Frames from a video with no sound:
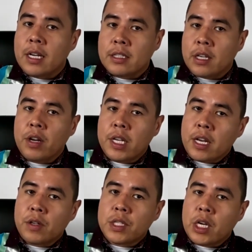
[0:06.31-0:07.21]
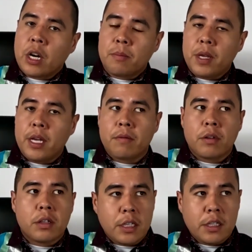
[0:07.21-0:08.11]
I said, right now it's hard being
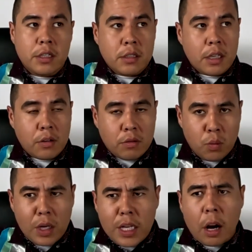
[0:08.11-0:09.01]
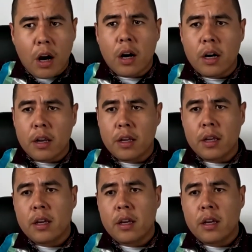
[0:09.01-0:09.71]
First Nations, and it was really hard